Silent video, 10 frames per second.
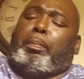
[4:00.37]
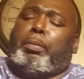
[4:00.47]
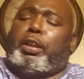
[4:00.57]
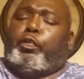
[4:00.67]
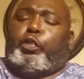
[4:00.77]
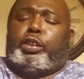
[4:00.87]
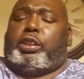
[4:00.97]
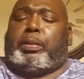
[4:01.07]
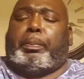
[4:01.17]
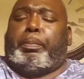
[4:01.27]

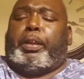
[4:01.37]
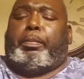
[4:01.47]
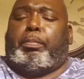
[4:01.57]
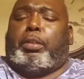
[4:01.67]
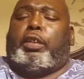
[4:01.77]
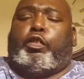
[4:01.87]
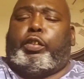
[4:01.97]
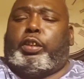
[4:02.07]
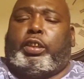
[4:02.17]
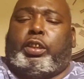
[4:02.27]
muffins, some big
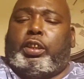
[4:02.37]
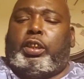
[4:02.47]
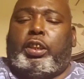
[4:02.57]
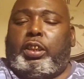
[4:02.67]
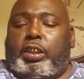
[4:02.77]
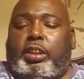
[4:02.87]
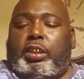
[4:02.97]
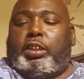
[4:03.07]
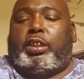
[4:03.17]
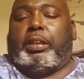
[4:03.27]
muffins
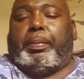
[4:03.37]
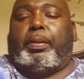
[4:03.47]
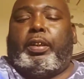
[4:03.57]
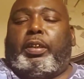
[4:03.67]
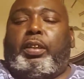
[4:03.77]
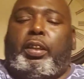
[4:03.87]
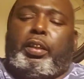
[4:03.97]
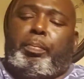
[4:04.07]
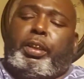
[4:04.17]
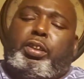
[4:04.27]
to sit up in there.
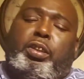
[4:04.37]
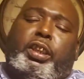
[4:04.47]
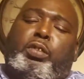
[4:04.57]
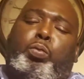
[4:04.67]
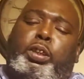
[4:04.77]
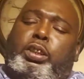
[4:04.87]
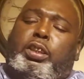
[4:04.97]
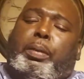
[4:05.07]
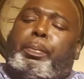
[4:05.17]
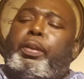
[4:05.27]
Make sure that's
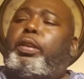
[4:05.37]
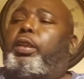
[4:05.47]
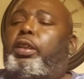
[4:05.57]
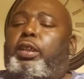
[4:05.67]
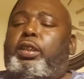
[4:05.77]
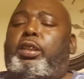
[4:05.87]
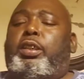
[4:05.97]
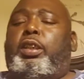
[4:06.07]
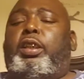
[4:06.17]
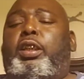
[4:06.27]
whisked up in there
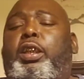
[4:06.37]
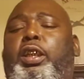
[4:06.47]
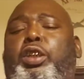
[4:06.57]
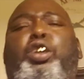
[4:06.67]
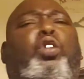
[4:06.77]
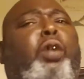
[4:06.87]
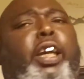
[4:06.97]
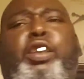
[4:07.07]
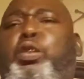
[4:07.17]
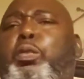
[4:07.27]
good. If